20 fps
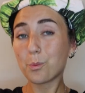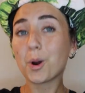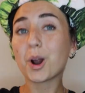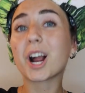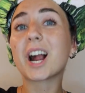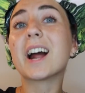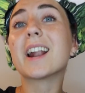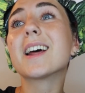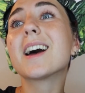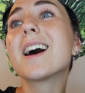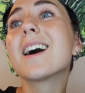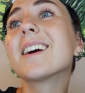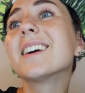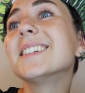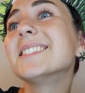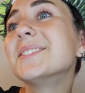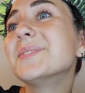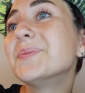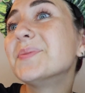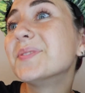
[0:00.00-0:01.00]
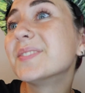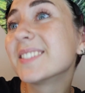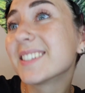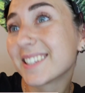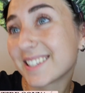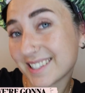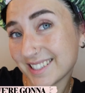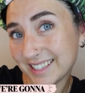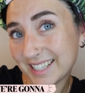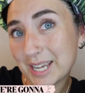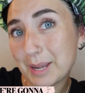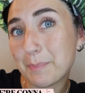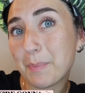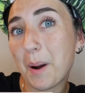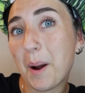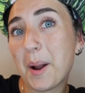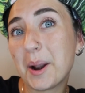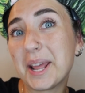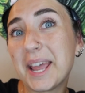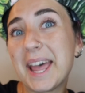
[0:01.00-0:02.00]
We're gonna sleep
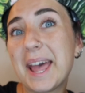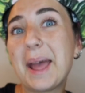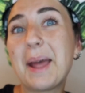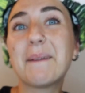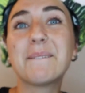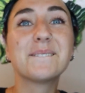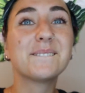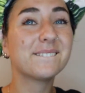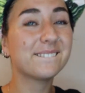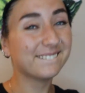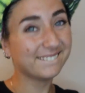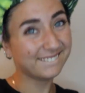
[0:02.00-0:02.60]
on it.